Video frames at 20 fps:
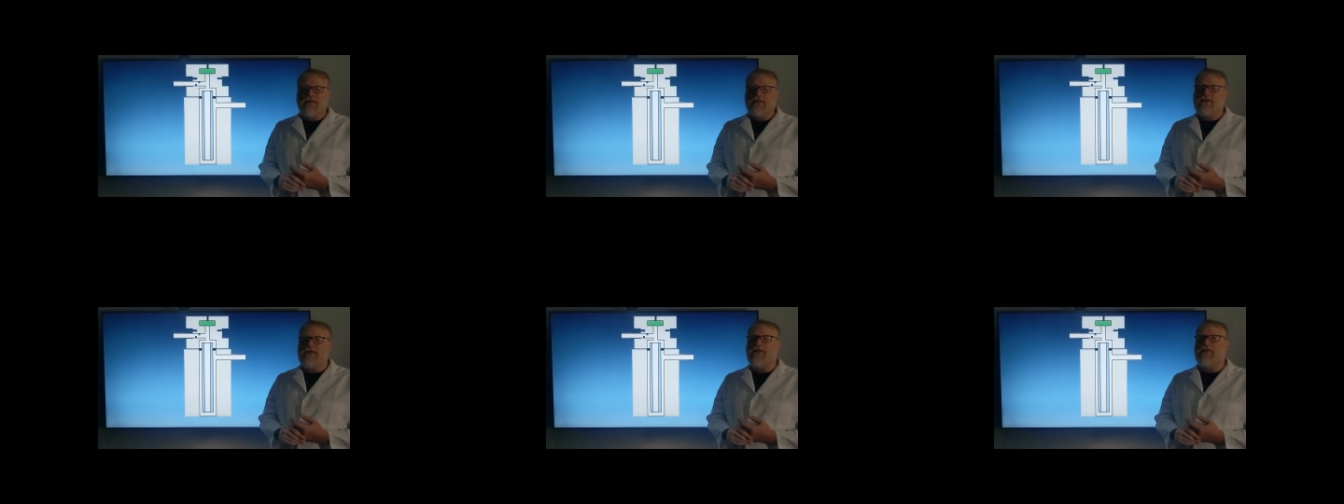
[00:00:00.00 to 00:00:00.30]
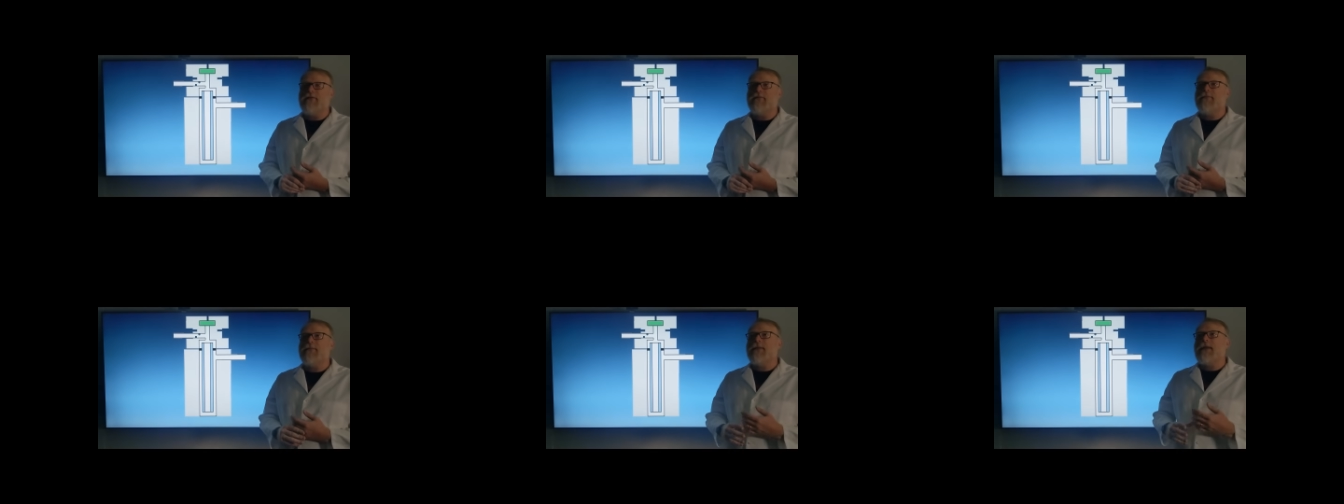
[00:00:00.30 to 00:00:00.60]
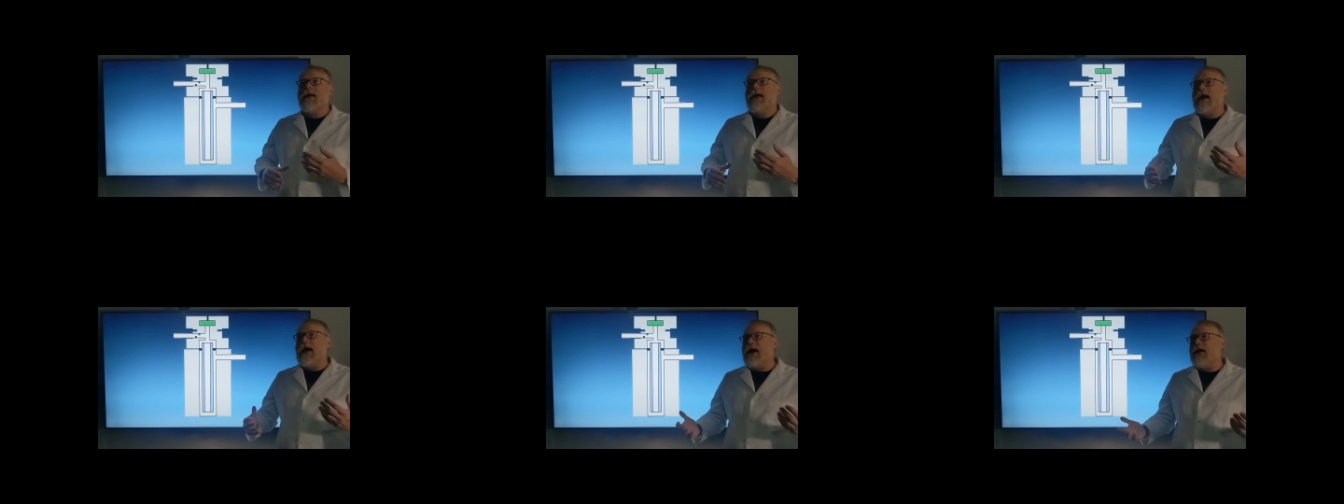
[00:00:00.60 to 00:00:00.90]

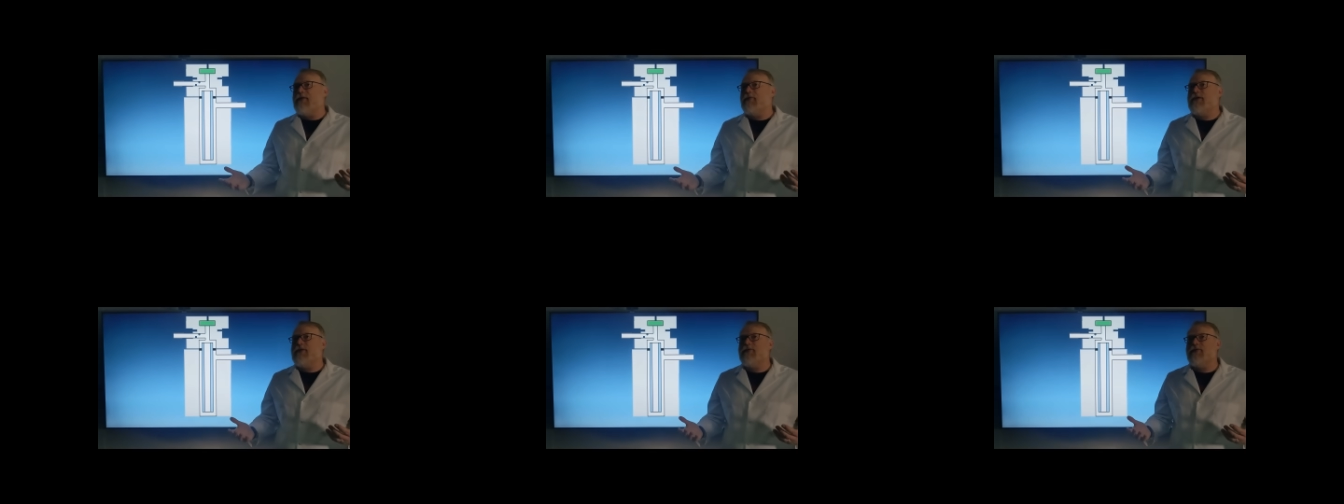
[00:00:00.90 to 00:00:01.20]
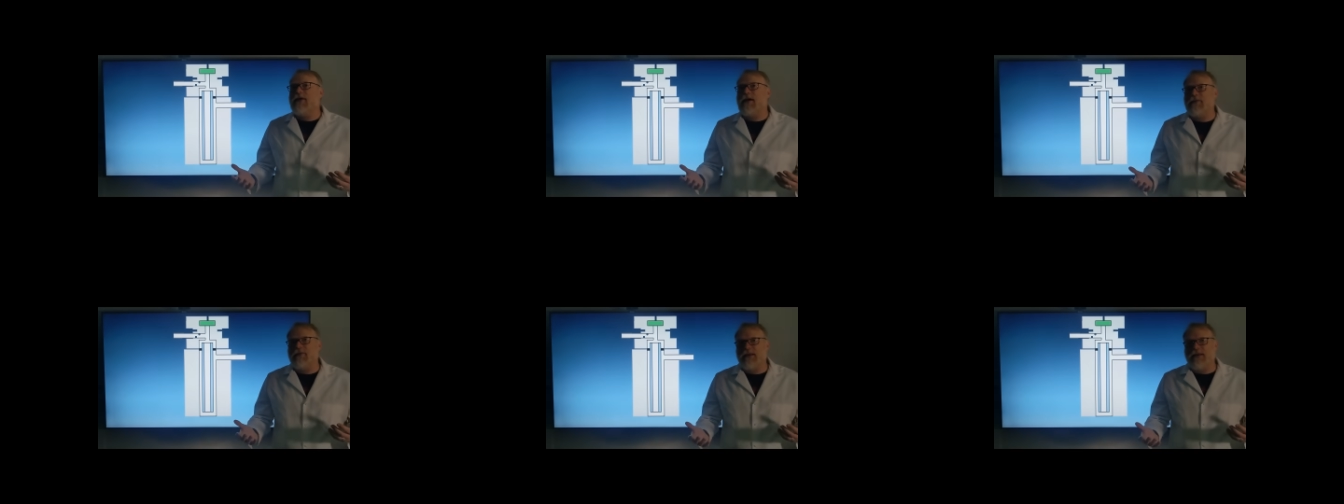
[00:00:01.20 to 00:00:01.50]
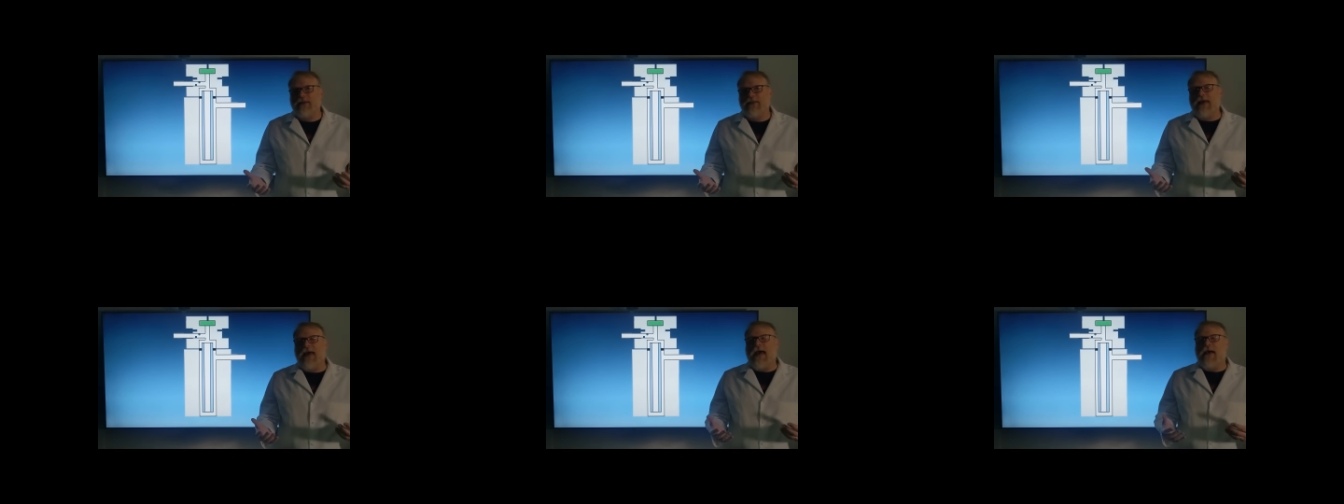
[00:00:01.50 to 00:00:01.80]
So how do we
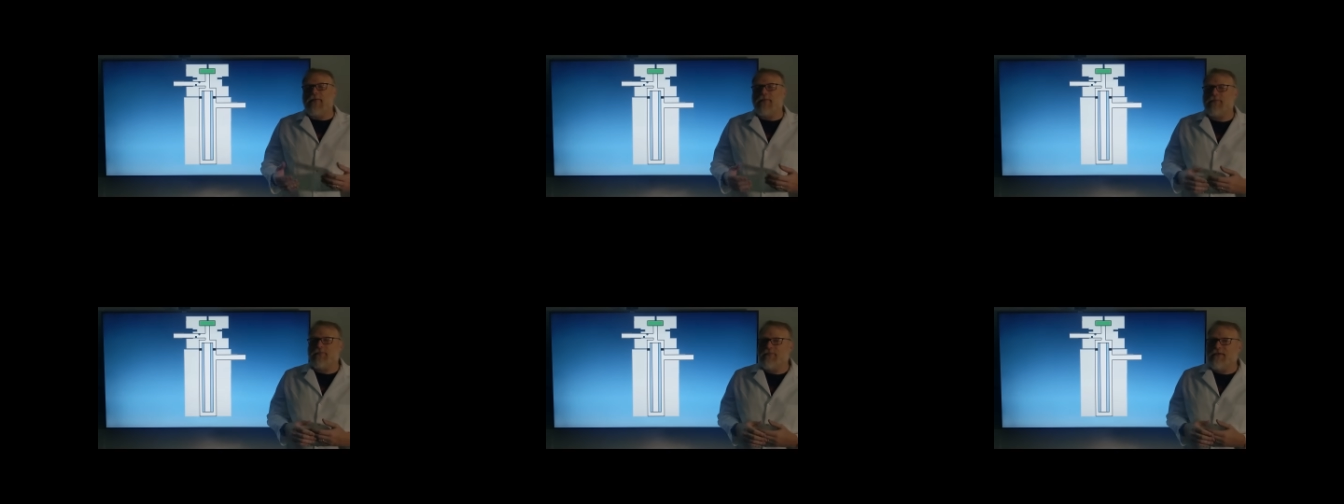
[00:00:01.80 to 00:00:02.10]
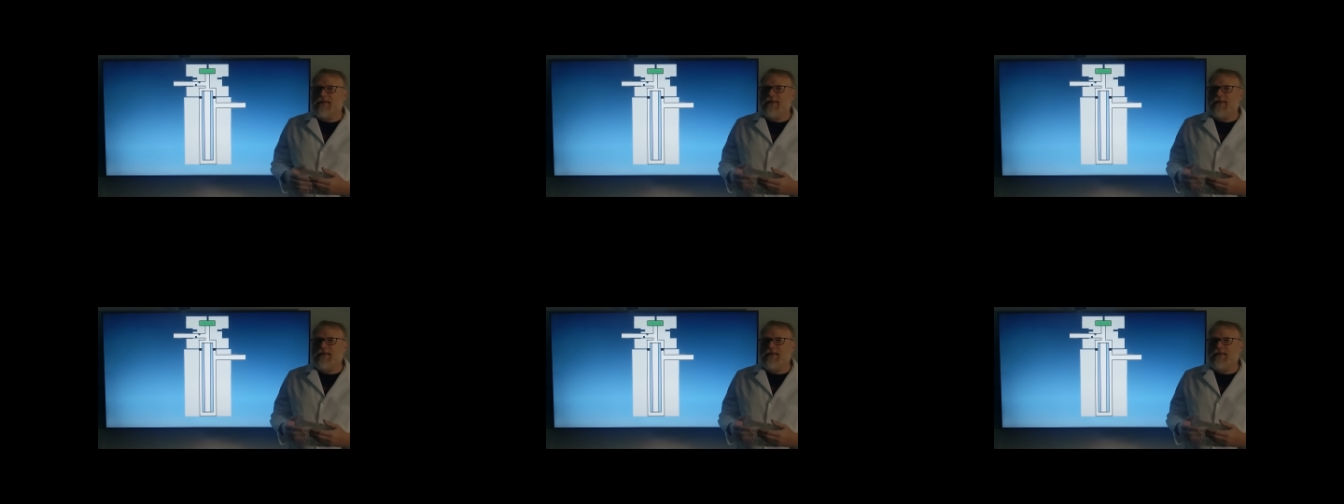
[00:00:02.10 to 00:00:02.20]
remedy that?